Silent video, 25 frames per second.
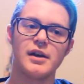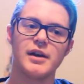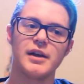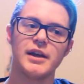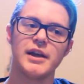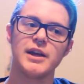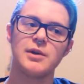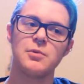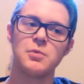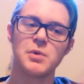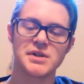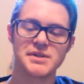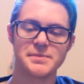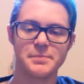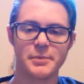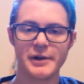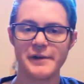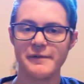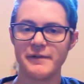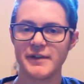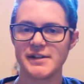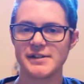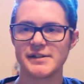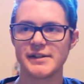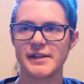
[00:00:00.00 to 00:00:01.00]
He was
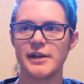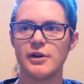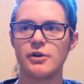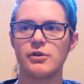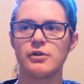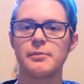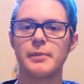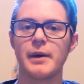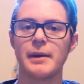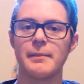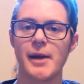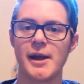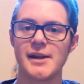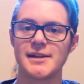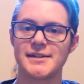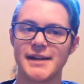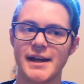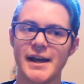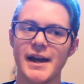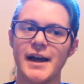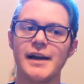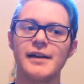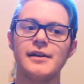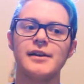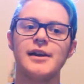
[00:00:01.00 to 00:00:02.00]
previously owned by my
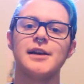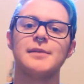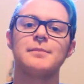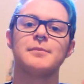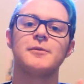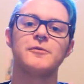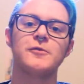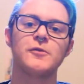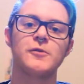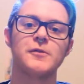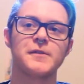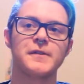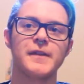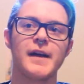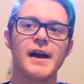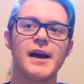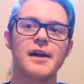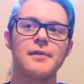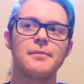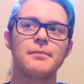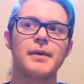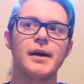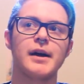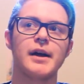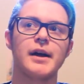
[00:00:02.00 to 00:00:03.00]
dad, and before
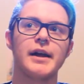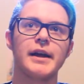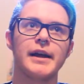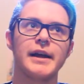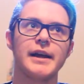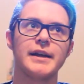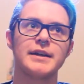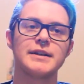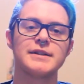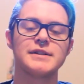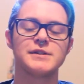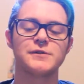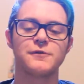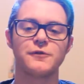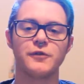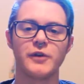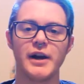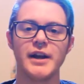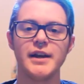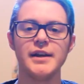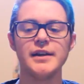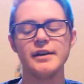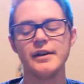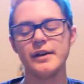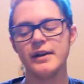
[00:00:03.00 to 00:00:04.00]
that by his
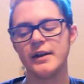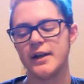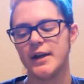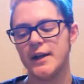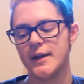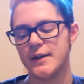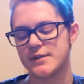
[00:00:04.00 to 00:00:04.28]
friend.